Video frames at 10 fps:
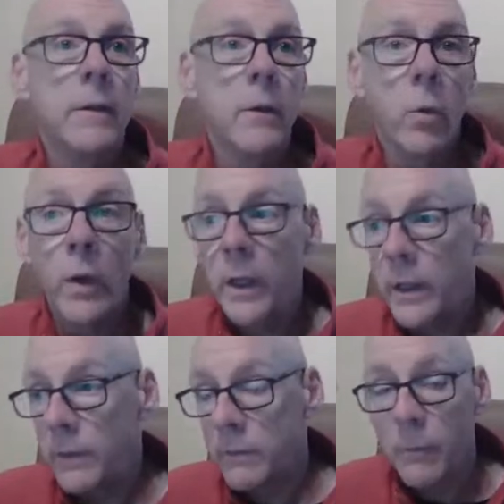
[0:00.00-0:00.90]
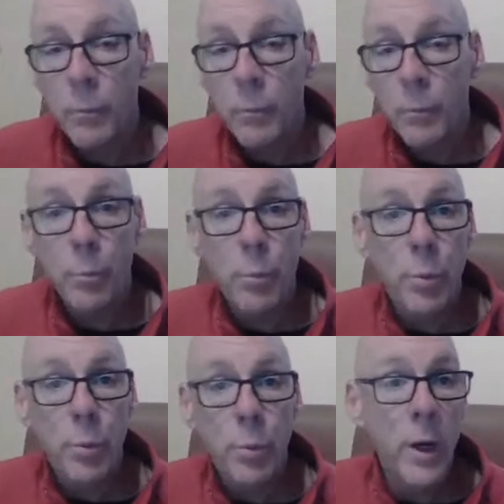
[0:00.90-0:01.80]
when
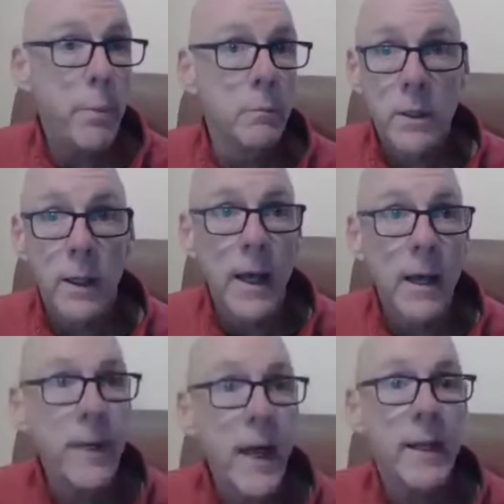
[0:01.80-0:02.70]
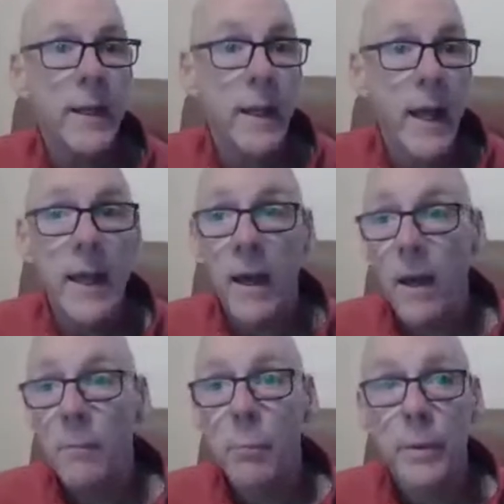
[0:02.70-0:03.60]
Brea Beal missed a left
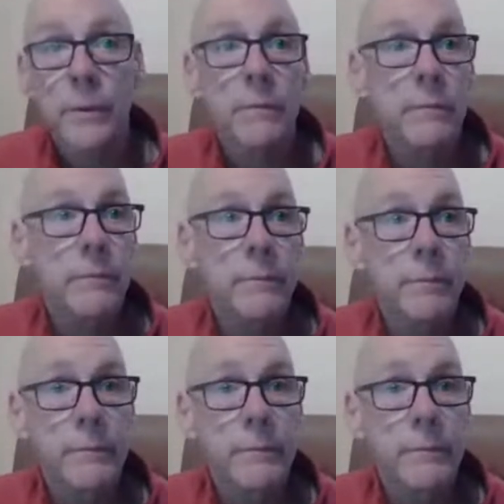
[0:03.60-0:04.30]
handed layup,